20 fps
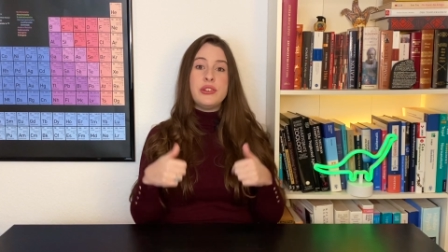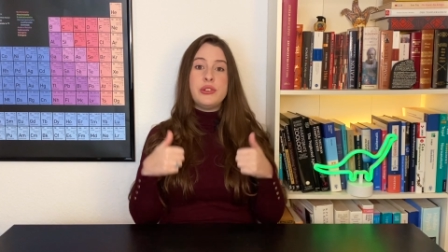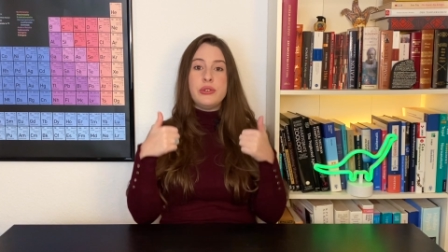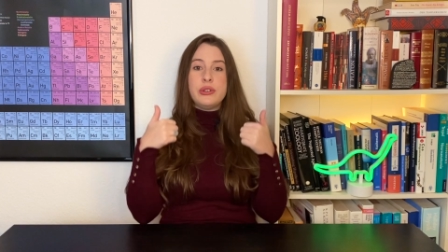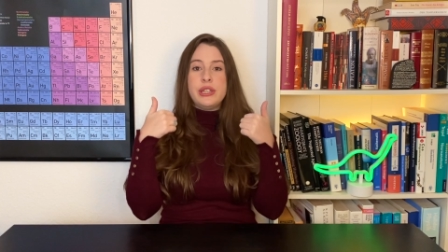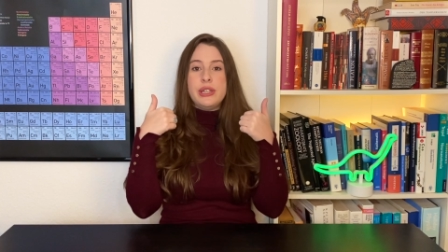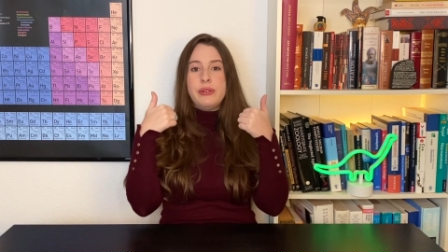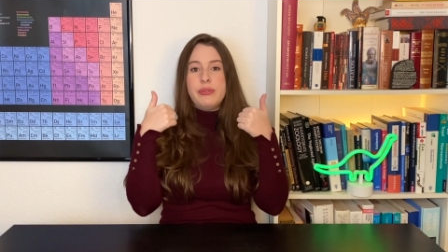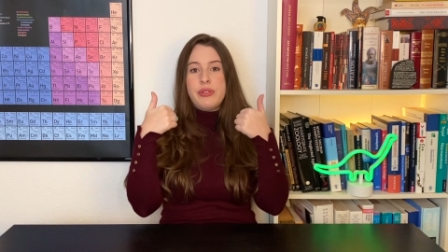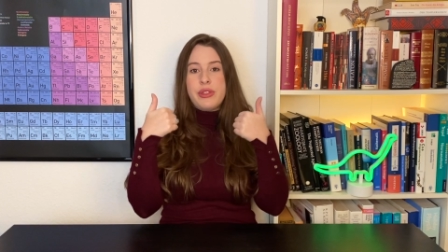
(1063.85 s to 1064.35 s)
to
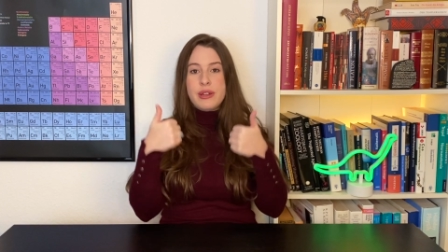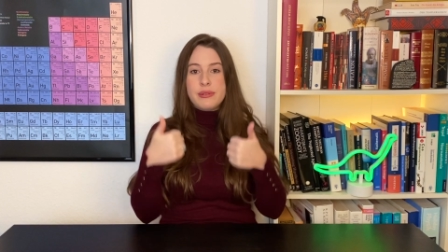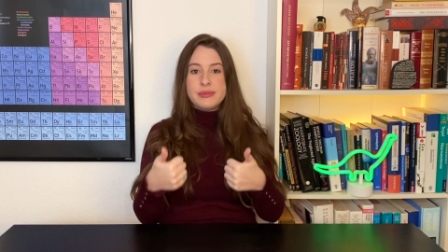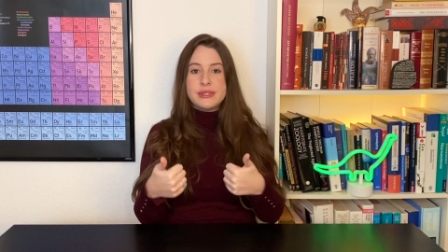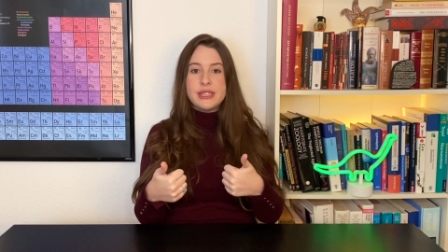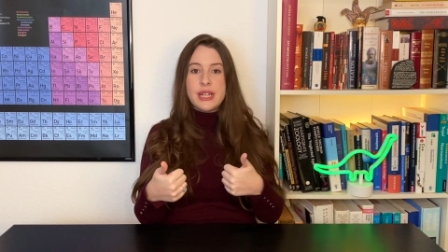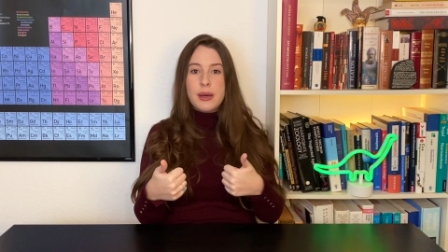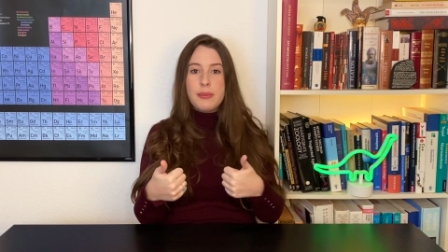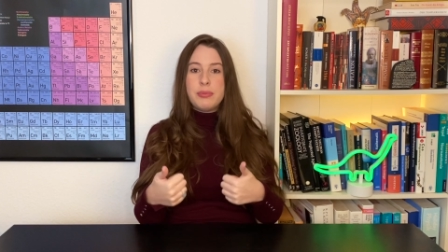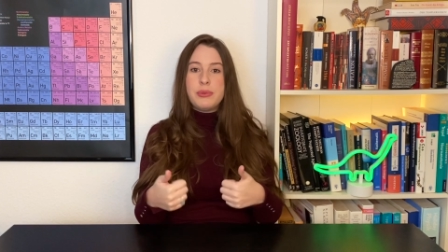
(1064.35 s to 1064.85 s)
give
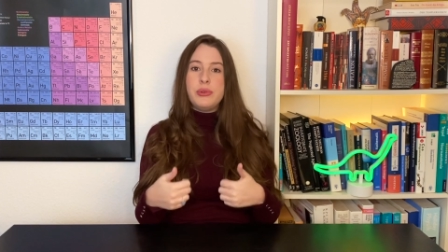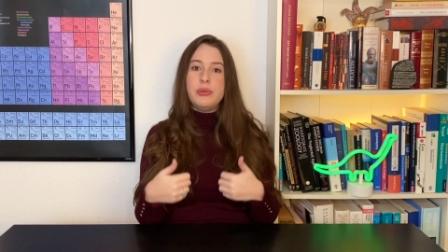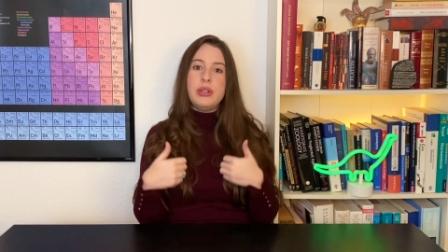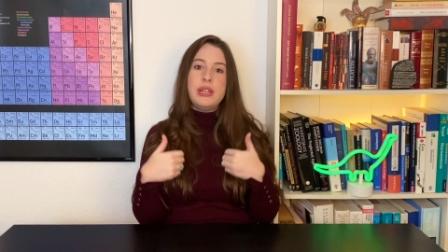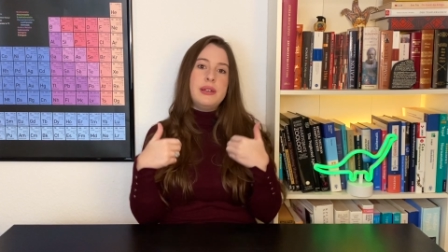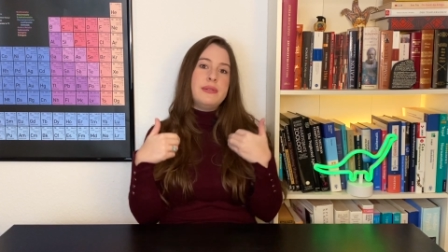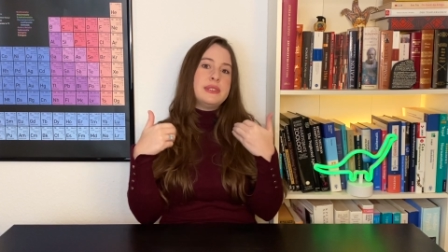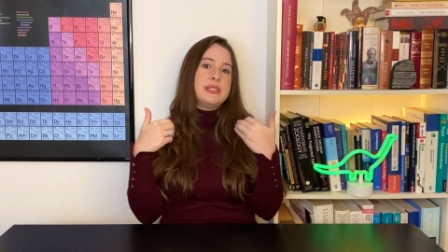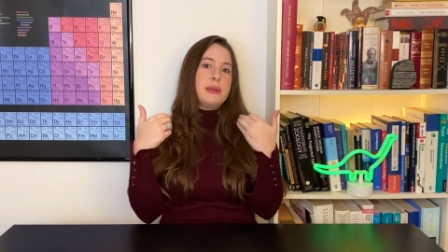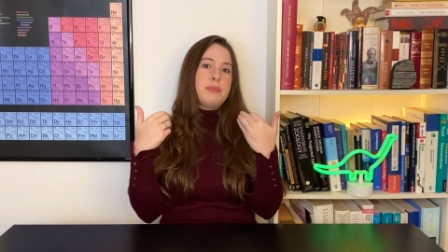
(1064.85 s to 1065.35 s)
thumbs up, to
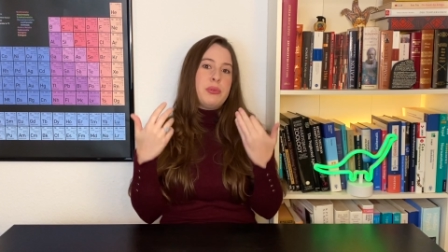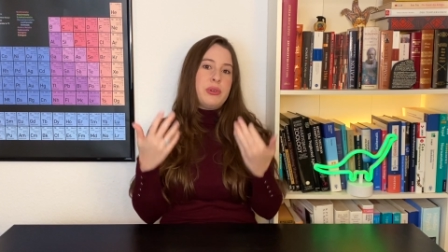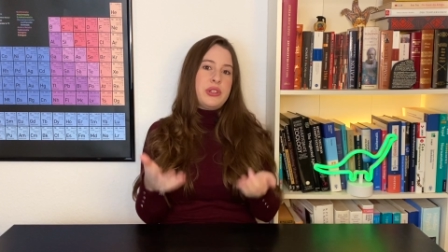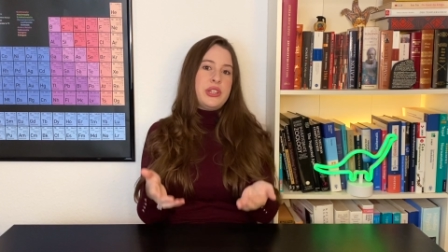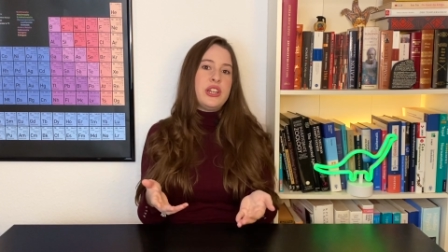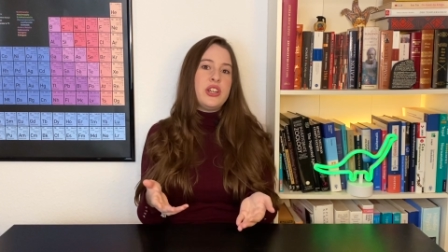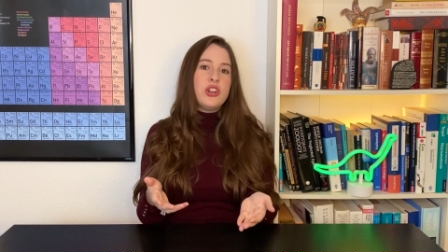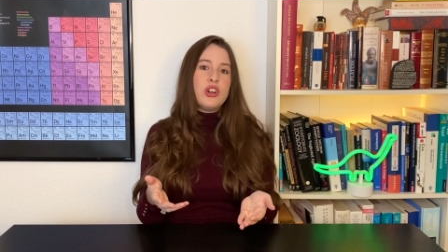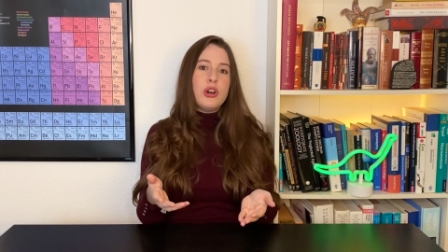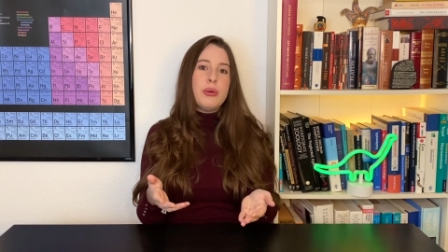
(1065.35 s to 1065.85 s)
leave
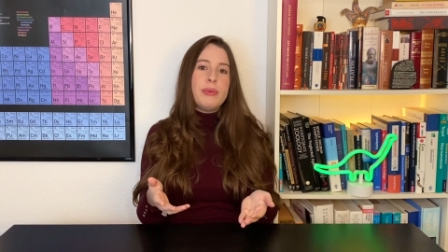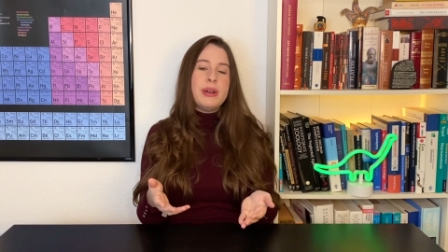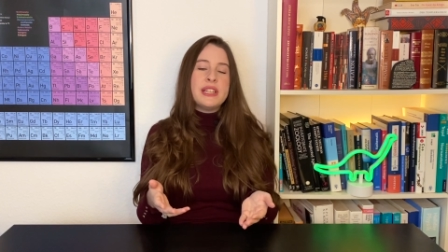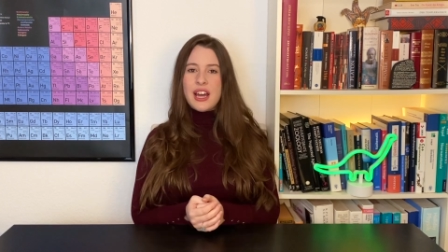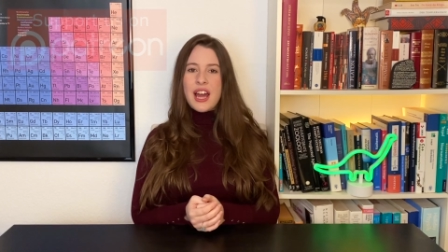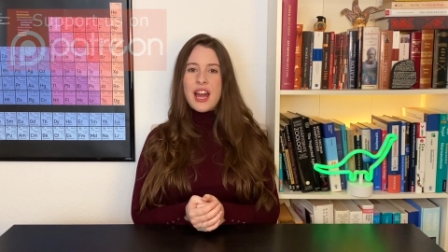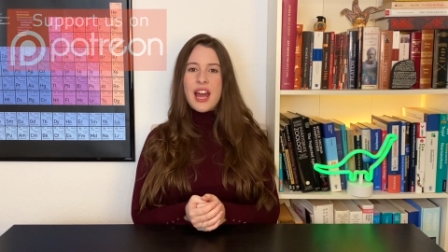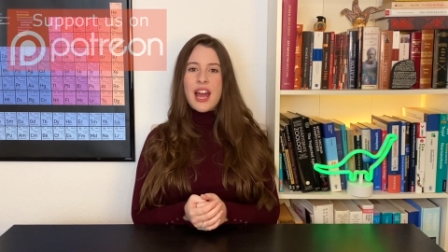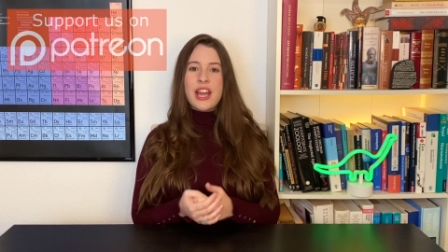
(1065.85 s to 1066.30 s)
supporting comments.